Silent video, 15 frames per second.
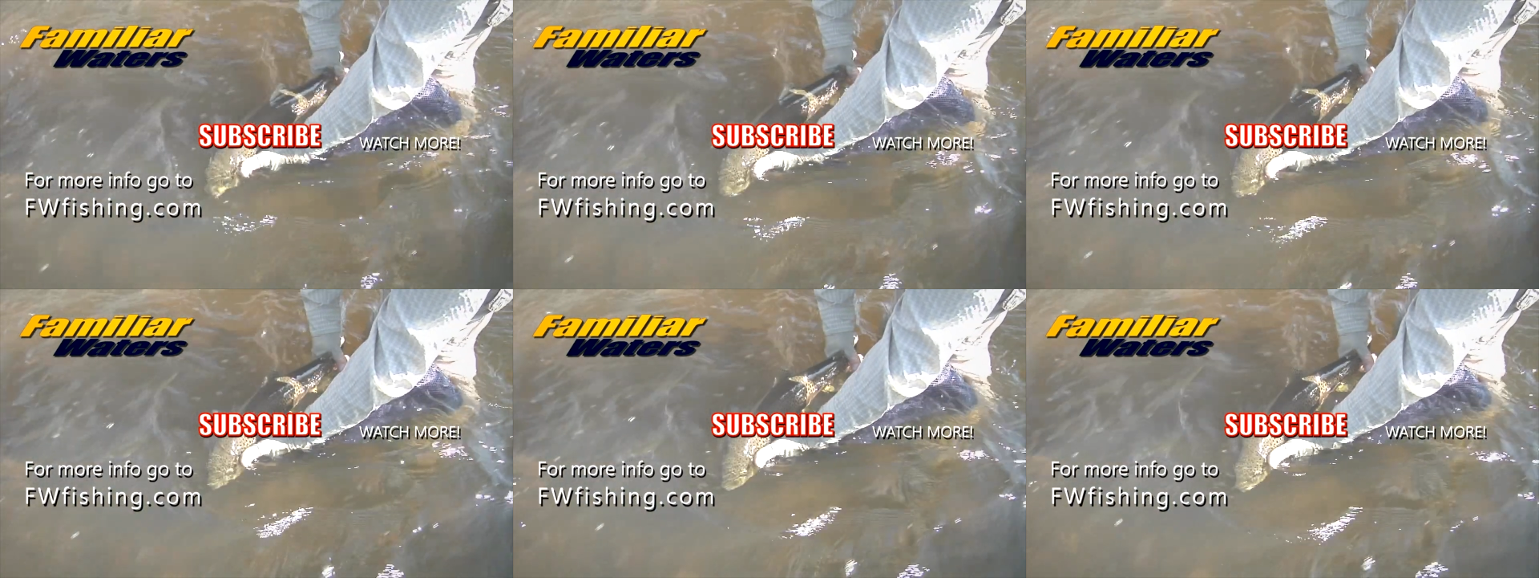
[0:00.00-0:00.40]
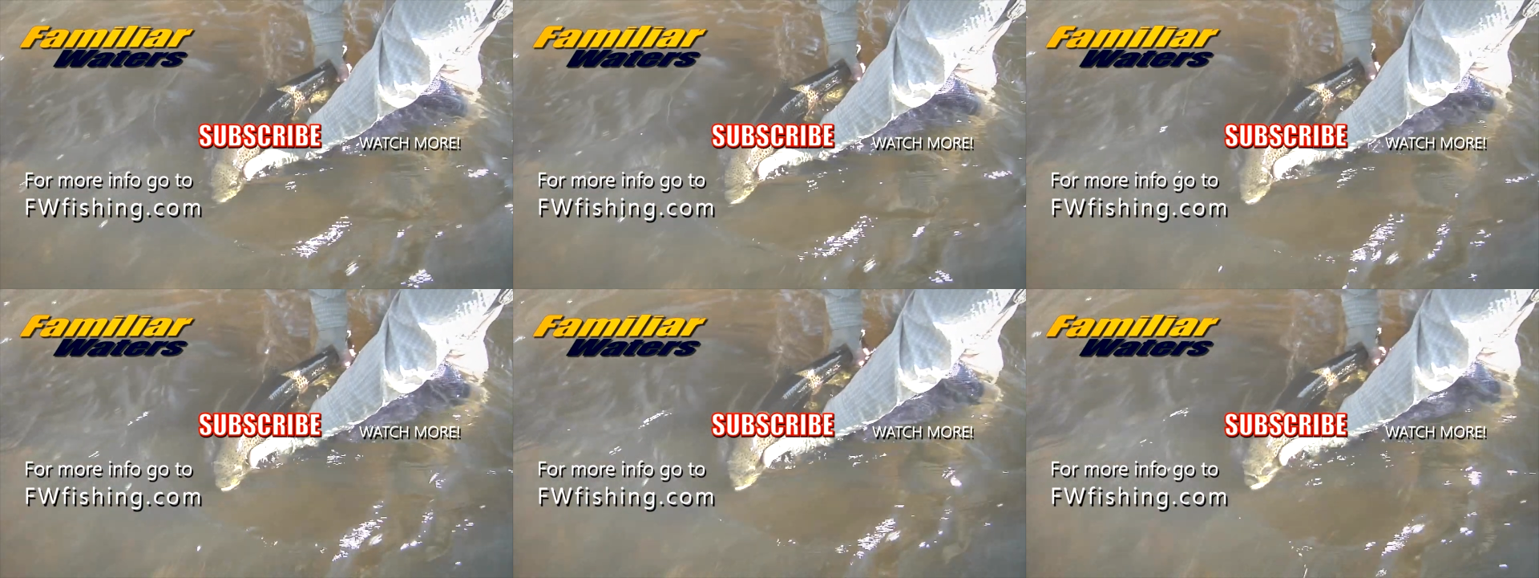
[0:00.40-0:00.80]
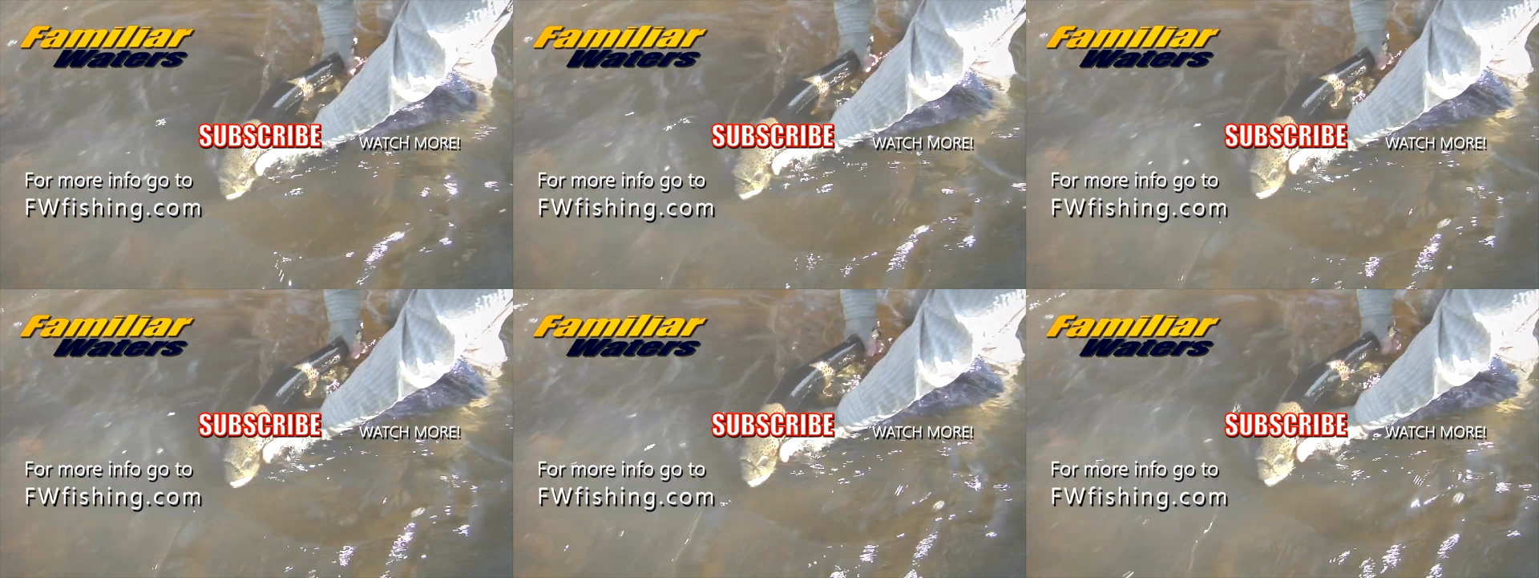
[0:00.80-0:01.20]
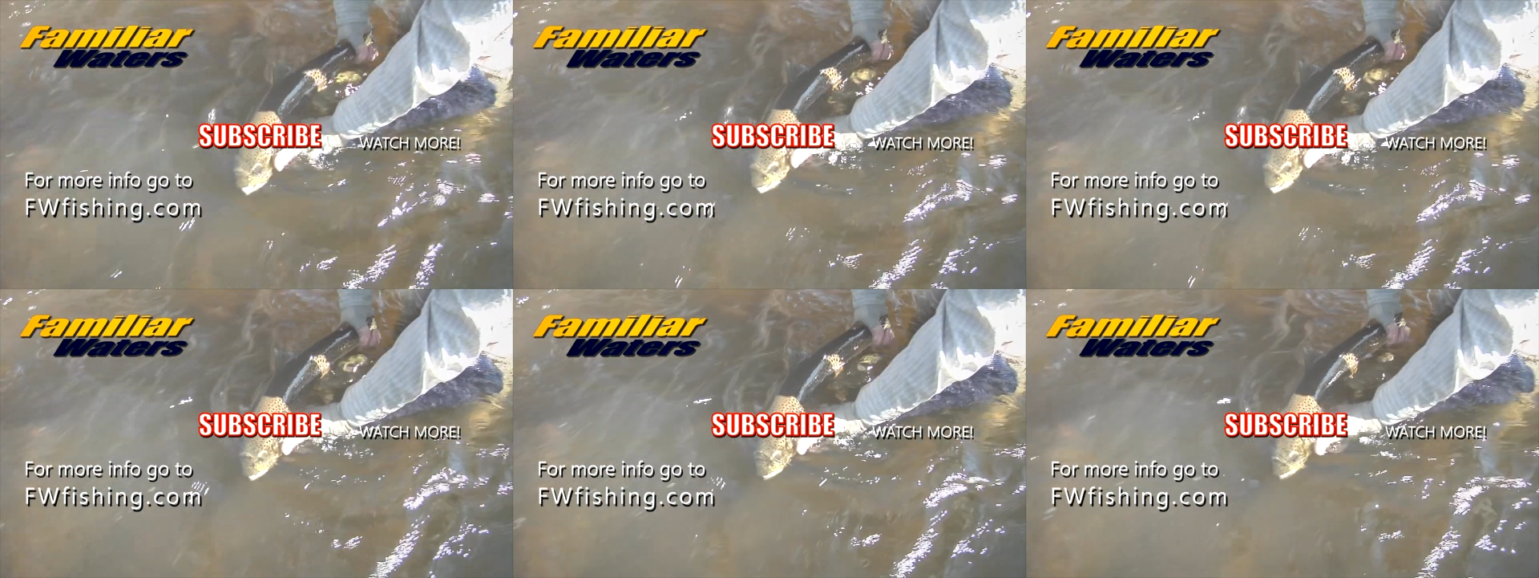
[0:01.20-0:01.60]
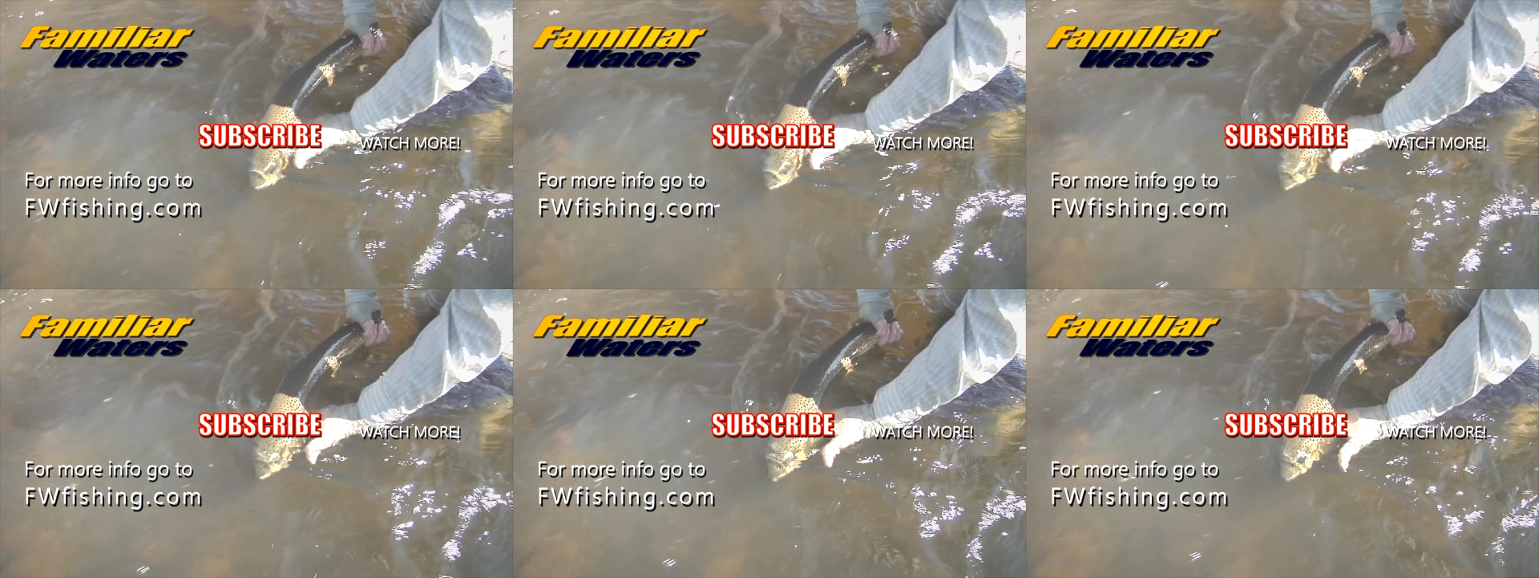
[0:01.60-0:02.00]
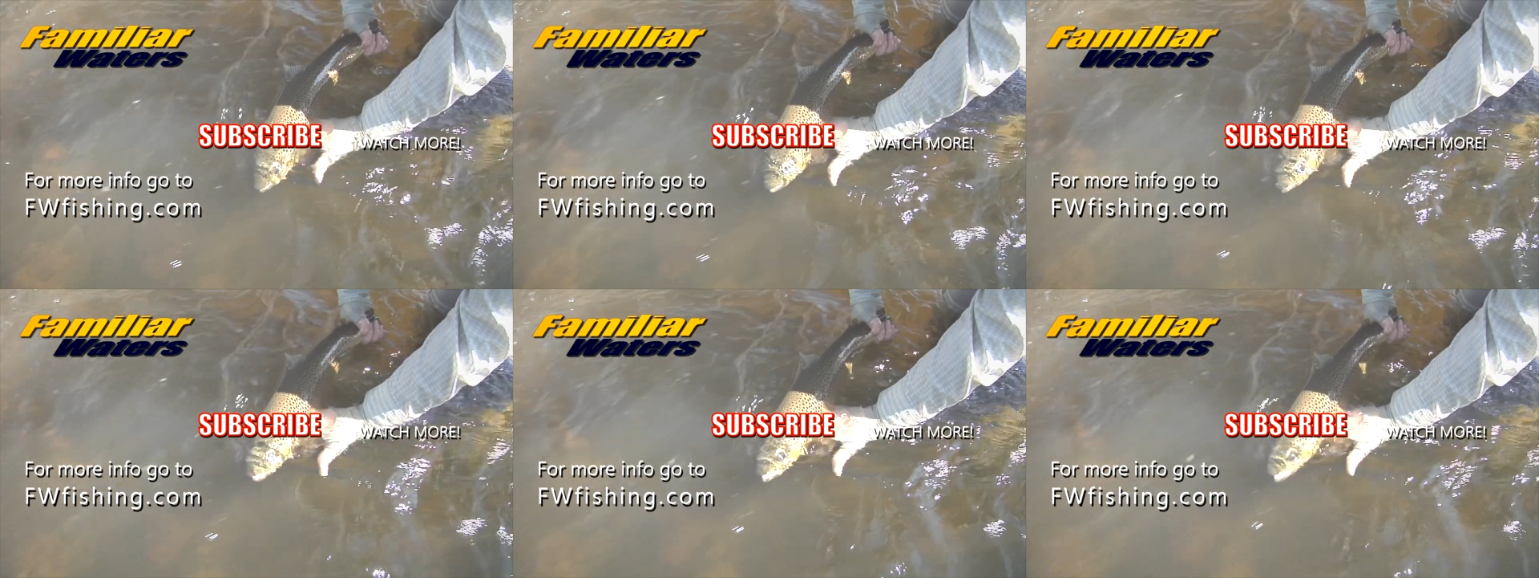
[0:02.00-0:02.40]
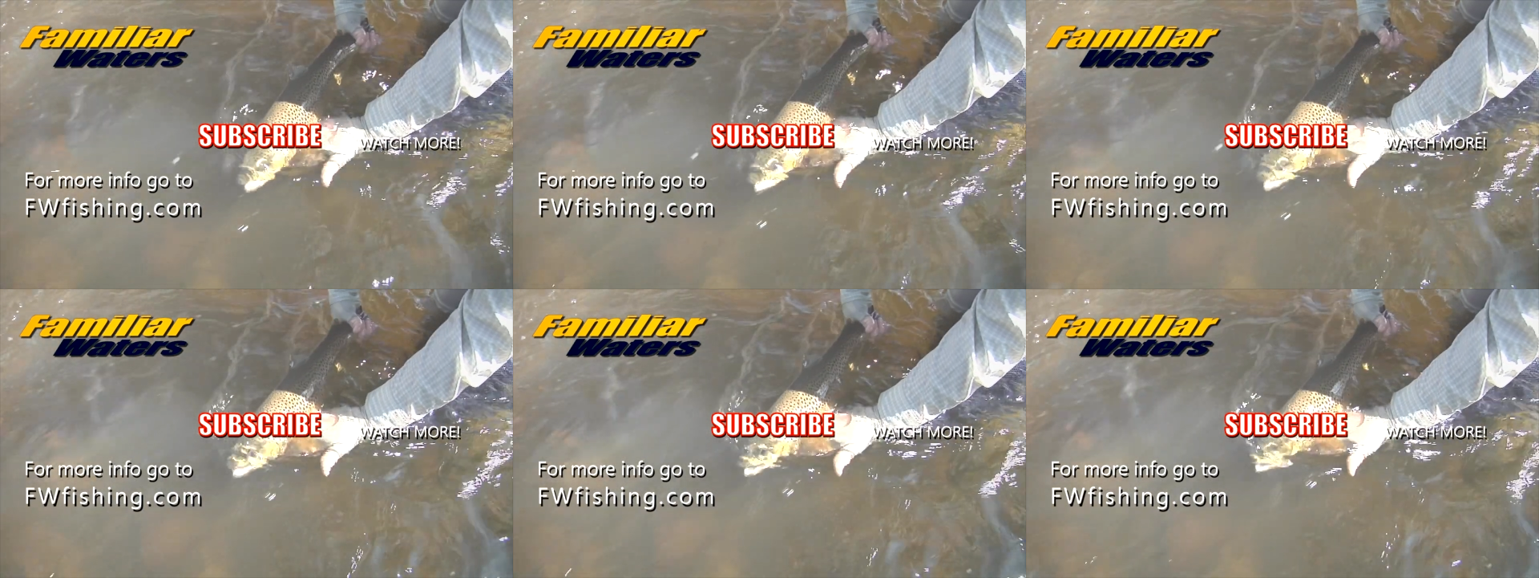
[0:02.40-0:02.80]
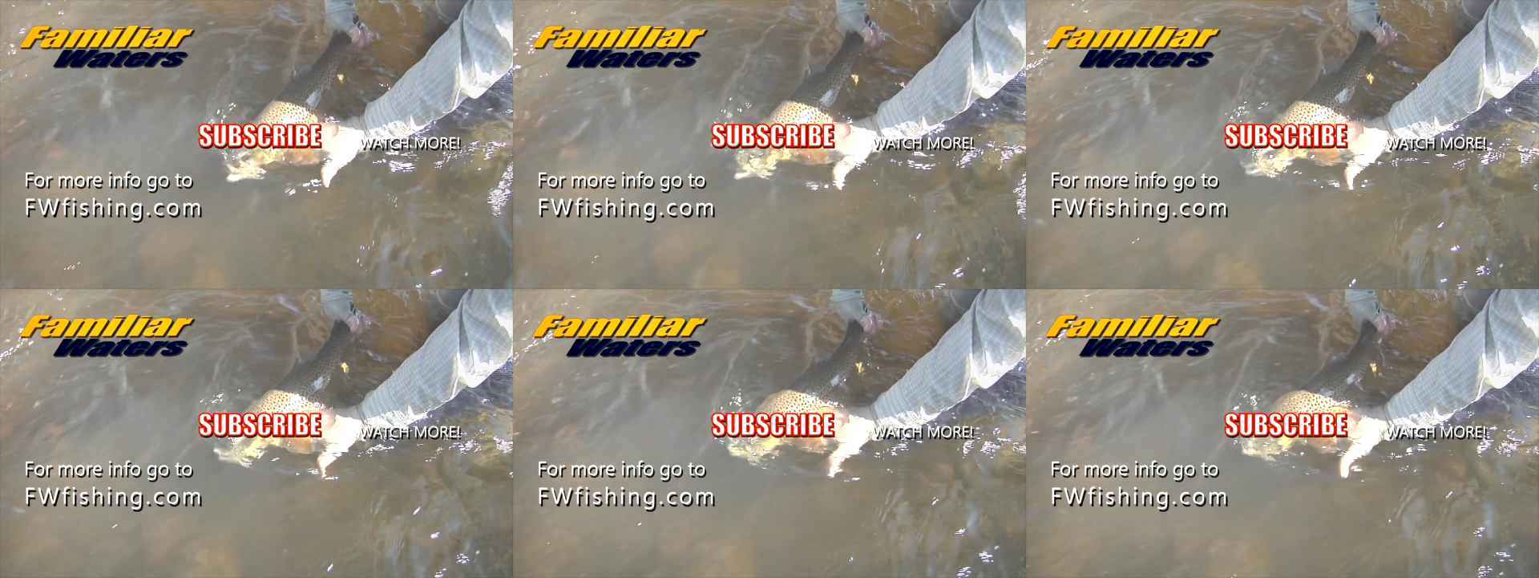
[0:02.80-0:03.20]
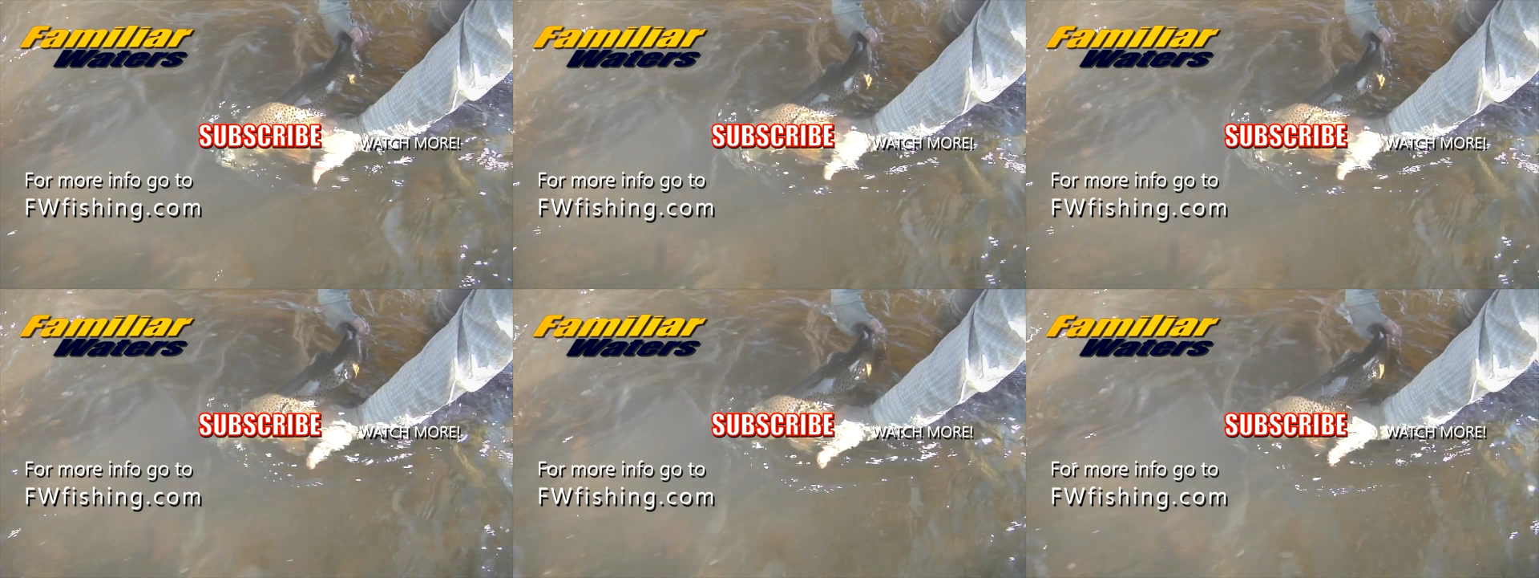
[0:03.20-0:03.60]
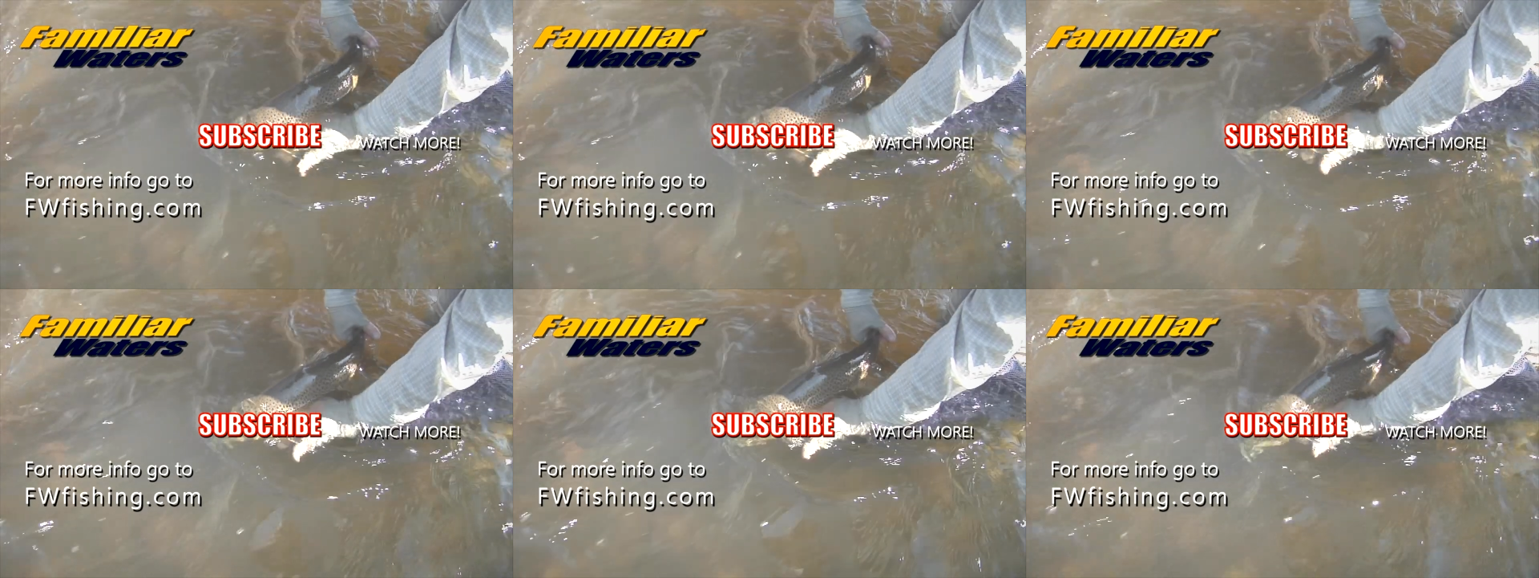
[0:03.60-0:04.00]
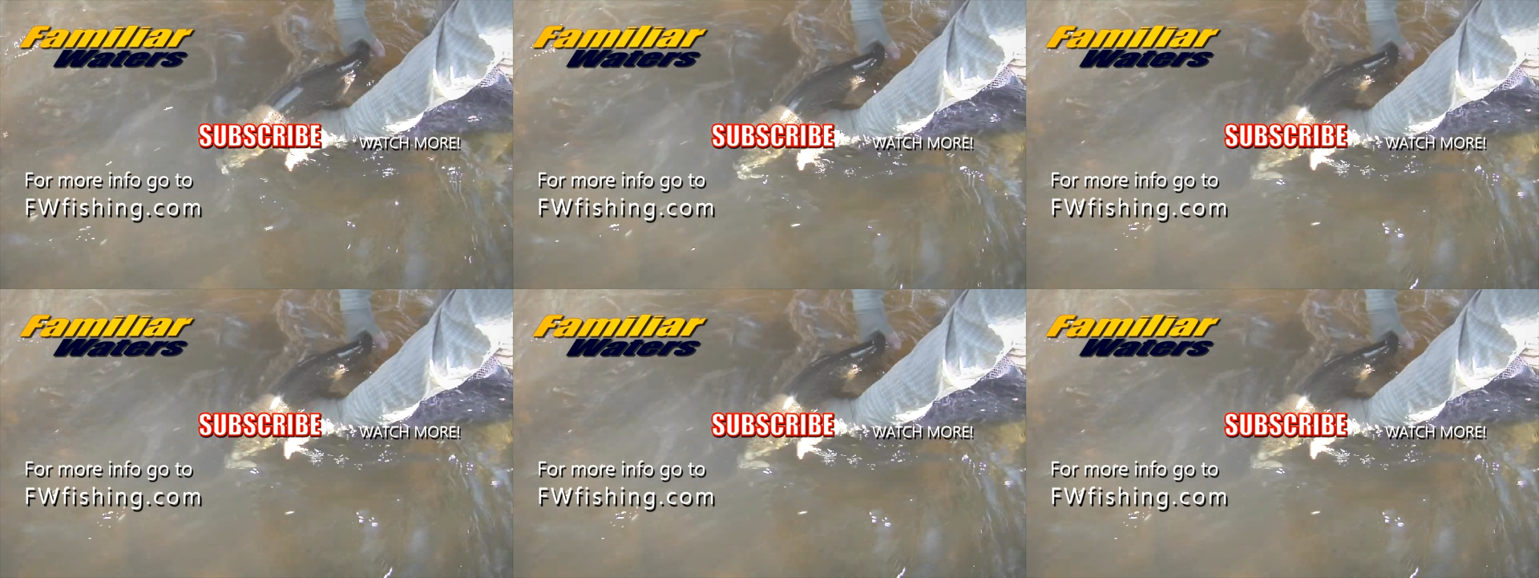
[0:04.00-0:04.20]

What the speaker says: (no speaker visible)